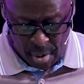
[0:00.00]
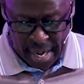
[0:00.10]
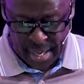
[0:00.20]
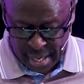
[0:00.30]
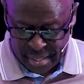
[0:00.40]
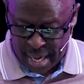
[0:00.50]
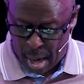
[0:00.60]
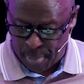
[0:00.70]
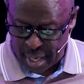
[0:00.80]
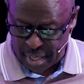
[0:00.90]
Okay, next
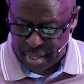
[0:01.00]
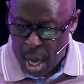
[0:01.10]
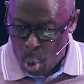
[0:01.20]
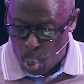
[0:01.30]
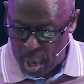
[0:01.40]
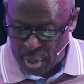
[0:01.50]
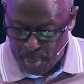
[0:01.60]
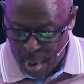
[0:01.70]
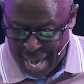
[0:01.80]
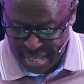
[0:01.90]
slide, please.
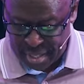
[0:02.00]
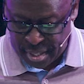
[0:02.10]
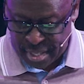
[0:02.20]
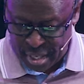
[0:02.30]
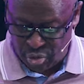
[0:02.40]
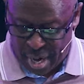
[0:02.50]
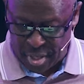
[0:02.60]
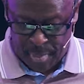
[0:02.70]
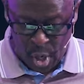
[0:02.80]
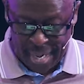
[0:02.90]
With practice, the
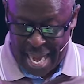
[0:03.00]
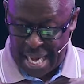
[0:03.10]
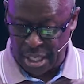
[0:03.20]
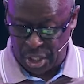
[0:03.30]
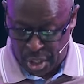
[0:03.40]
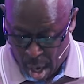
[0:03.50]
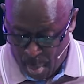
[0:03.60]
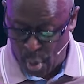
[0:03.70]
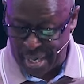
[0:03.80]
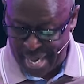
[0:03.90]
dendrites build a
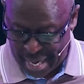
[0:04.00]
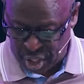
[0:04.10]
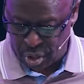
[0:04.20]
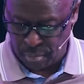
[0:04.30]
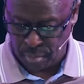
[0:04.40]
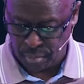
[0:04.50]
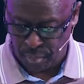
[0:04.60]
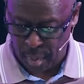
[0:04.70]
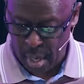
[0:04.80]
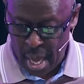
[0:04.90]
double connection.
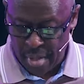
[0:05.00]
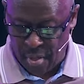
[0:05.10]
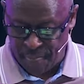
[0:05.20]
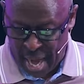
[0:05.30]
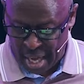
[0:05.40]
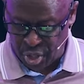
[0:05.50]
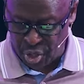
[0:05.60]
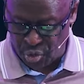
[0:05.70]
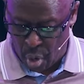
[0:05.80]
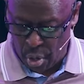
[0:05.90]
The
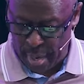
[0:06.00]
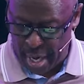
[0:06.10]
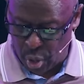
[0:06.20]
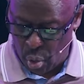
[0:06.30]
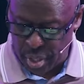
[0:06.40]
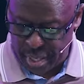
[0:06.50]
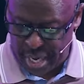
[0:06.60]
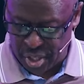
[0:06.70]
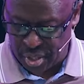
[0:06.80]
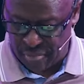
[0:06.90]
faster, stronger, and dual
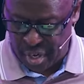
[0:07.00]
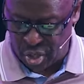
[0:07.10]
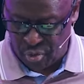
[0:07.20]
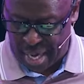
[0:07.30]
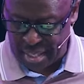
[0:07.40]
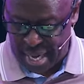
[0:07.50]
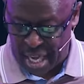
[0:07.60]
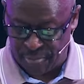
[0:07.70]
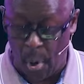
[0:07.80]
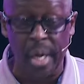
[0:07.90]
connections of dendrites
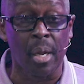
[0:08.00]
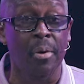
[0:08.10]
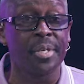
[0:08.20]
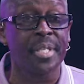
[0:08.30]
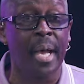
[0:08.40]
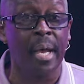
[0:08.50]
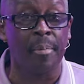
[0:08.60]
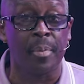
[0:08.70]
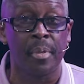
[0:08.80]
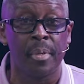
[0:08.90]
last for a longer time.